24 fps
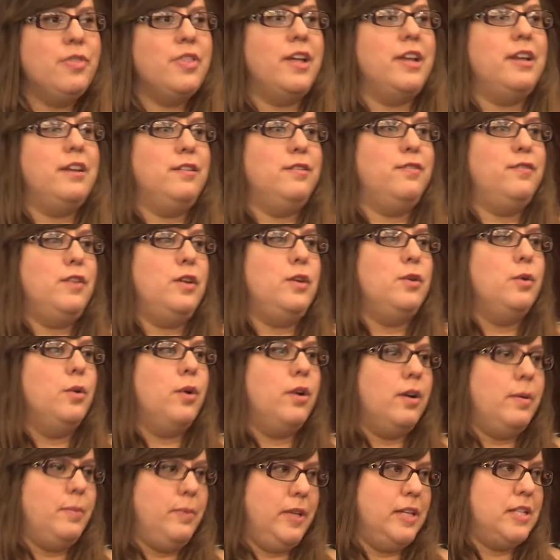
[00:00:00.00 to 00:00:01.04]
that if you
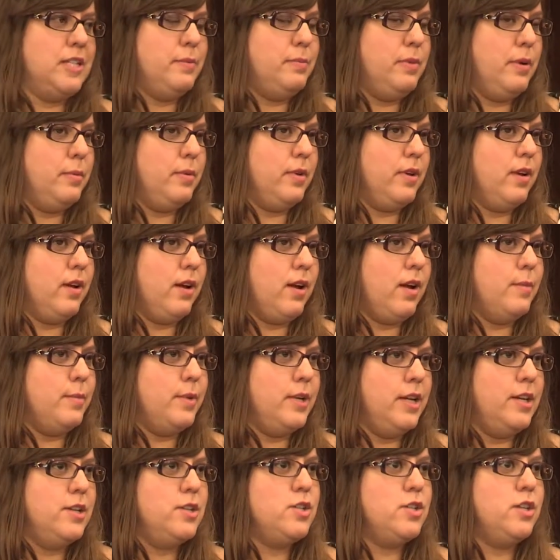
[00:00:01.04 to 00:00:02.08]
are a place of public
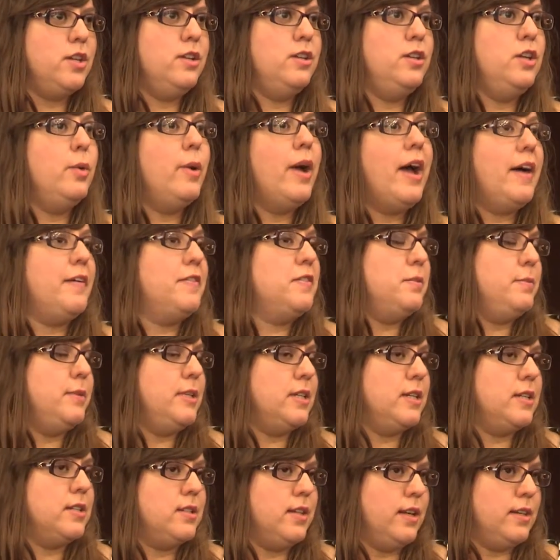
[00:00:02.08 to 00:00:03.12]
accommodation, you have to be
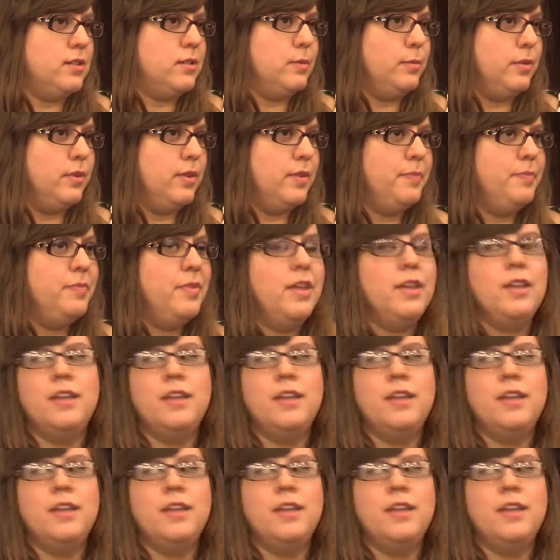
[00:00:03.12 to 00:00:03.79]
accessible.